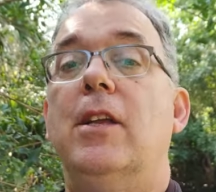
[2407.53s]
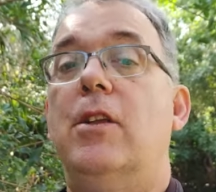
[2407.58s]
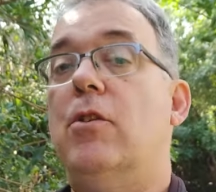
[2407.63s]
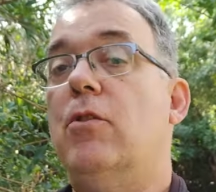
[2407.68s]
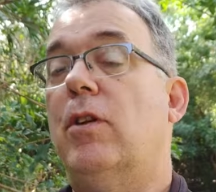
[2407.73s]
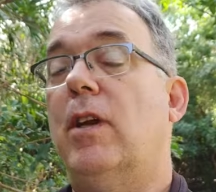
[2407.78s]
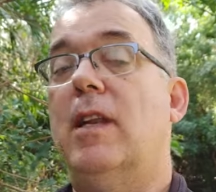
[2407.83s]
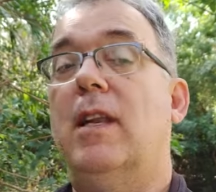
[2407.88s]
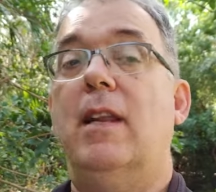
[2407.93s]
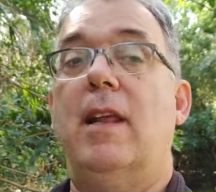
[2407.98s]
You
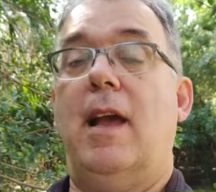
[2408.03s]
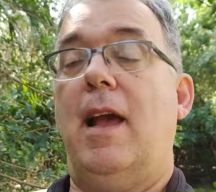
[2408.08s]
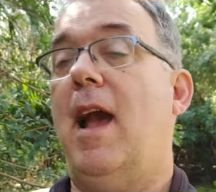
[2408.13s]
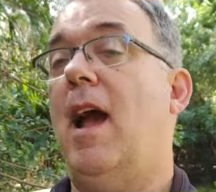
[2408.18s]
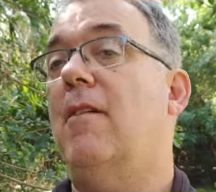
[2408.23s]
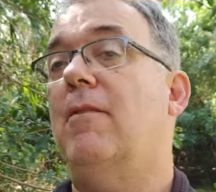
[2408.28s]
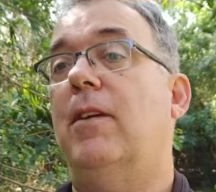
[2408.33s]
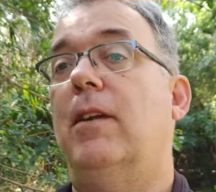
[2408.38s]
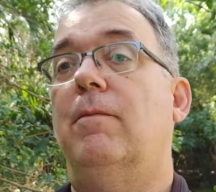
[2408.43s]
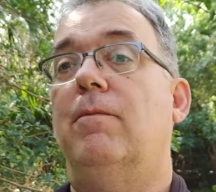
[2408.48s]
can
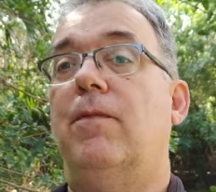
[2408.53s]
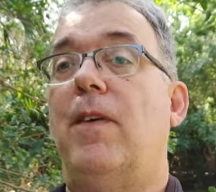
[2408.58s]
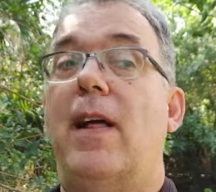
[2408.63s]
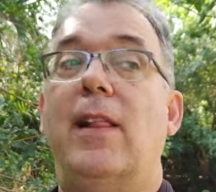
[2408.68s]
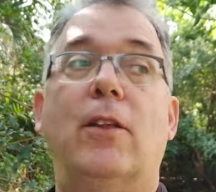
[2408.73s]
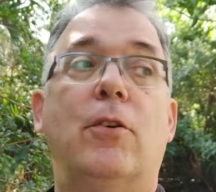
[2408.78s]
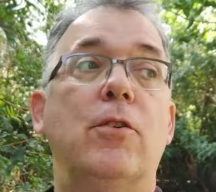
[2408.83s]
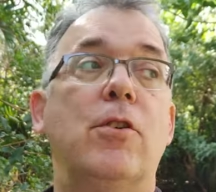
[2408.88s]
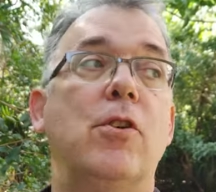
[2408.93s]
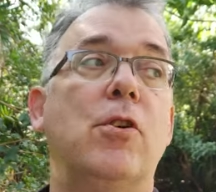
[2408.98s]
have it
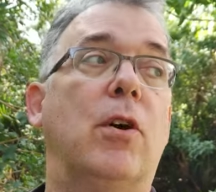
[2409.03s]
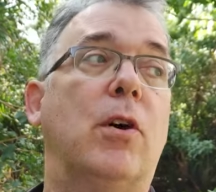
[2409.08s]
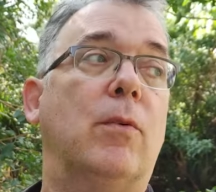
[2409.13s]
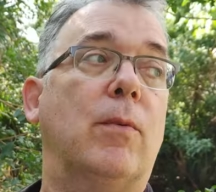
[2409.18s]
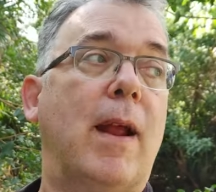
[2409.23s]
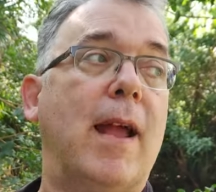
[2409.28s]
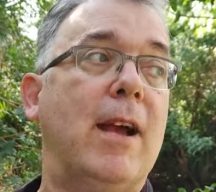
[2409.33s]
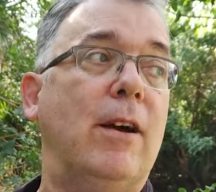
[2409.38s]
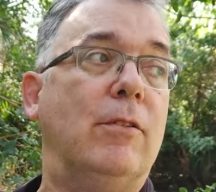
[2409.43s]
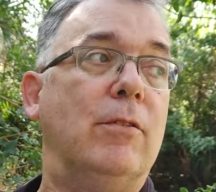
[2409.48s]
follow you
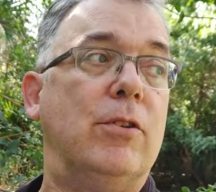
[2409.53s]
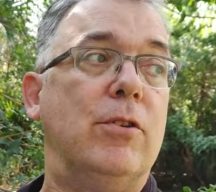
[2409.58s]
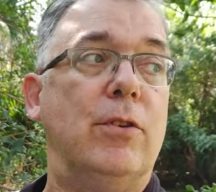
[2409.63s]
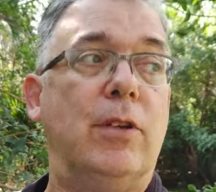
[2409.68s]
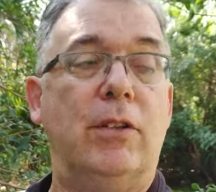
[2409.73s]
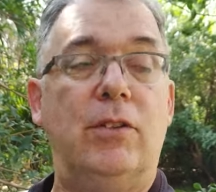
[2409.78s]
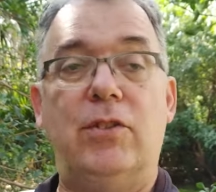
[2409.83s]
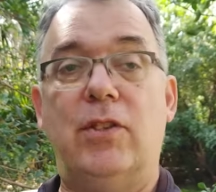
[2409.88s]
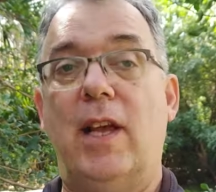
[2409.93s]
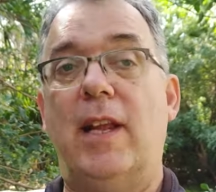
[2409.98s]
around. You
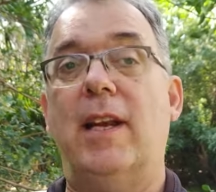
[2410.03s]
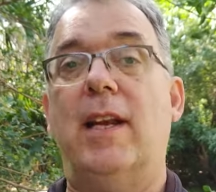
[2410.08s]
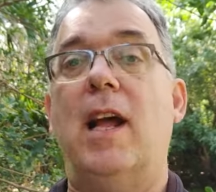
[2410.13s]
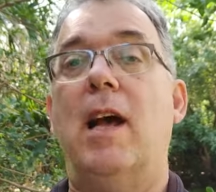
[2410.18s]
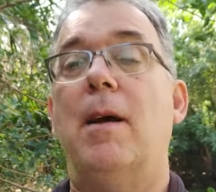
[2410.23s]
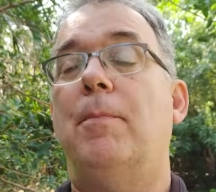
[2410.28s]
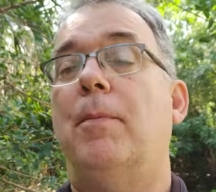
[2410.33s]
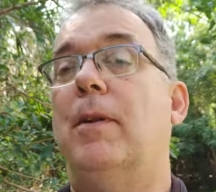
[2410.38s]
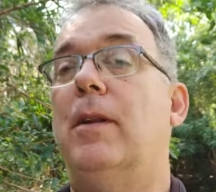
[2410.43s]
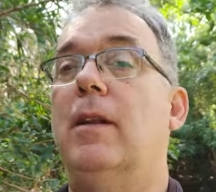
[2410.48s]
can set it
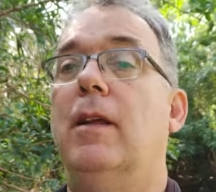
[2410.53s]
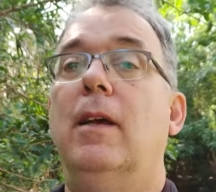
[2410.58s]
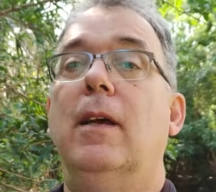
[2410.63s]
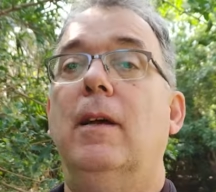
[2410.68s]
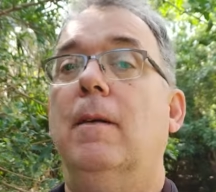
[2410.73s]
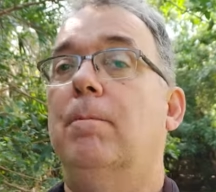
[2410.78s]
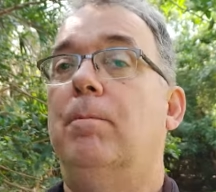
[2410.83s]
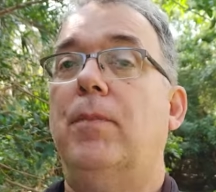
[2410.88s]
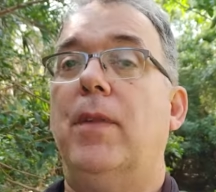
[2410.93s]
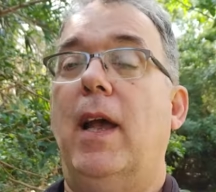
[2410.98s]
up and
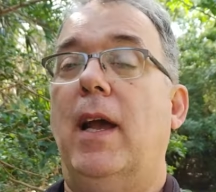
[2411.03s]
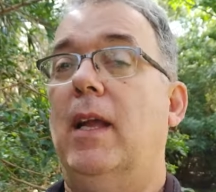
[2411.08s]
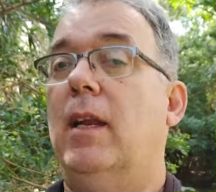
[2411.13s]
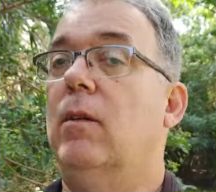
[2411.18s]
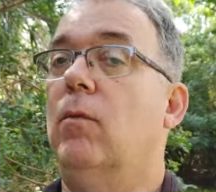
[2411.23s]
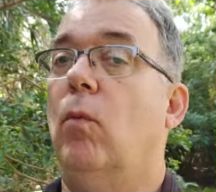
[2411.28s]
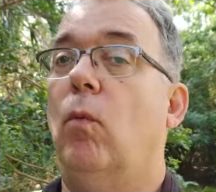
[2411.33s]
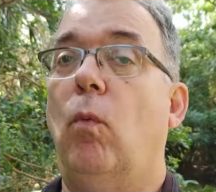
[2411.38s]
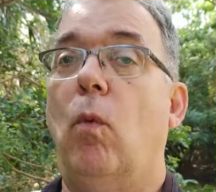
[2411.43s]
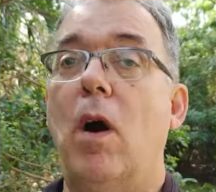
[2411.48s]

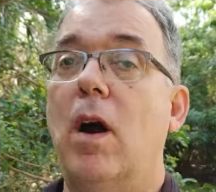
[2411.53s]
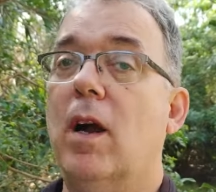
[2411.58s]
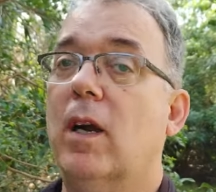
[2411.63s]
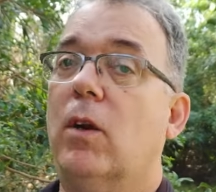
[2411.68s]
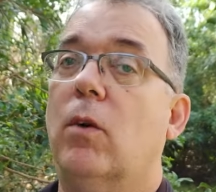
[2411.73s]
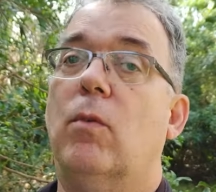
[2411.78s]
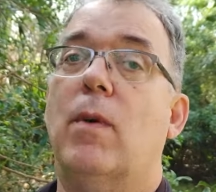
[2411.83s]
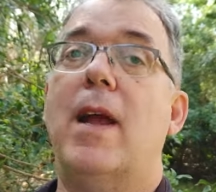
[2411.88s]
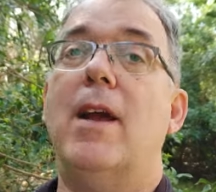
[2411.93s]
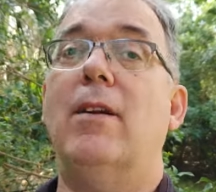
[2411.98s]
and walk
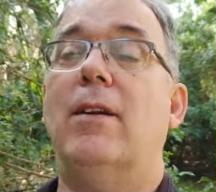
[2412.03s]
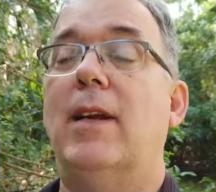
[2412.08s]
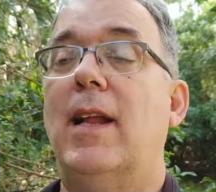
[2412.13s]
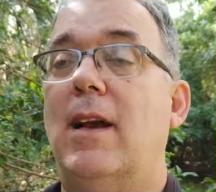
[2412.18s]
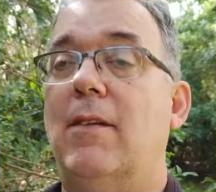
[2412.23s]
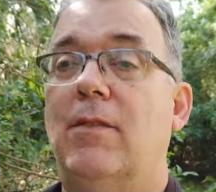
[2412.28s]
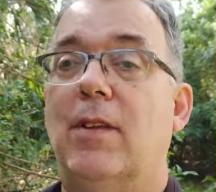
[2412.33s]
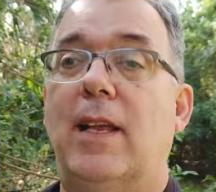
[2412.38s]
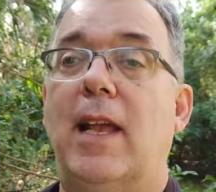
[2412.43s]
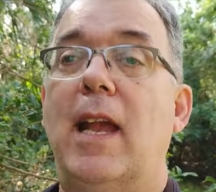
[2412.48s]
around and
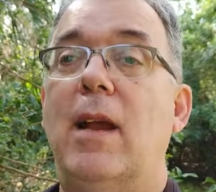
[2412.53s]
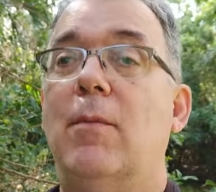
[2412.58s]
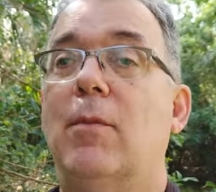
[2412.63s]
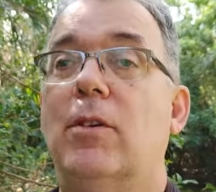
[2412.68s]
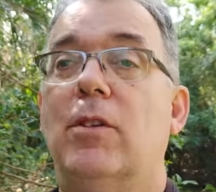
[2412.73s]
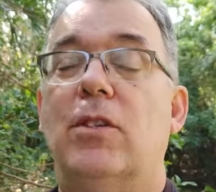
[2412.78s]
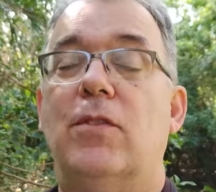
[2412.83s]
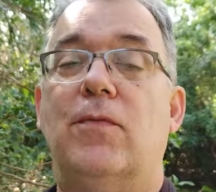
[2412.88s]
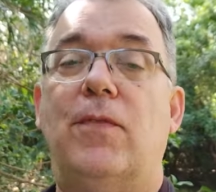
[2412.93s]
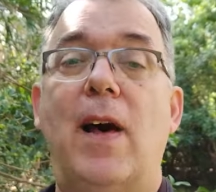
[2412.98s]
have the camera
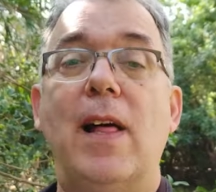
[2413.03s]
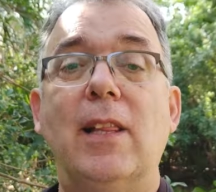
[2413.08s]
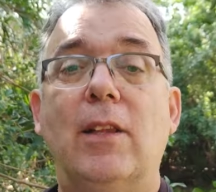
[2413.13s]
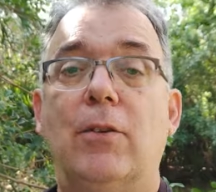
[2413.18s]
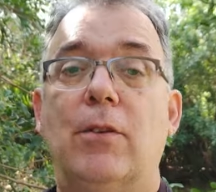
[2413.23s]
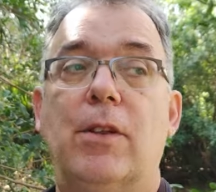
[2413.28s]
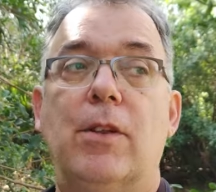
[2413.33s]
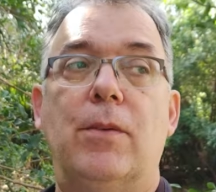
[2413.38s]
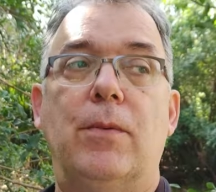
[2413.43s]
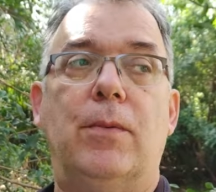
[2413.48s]
just follow
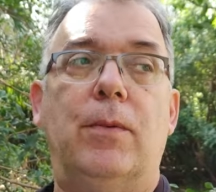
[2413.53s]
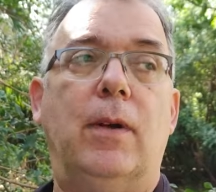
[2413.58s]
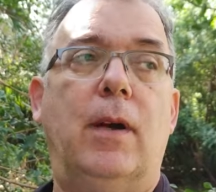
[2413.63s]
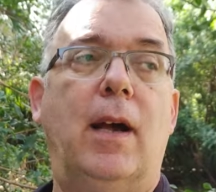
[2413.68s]
you.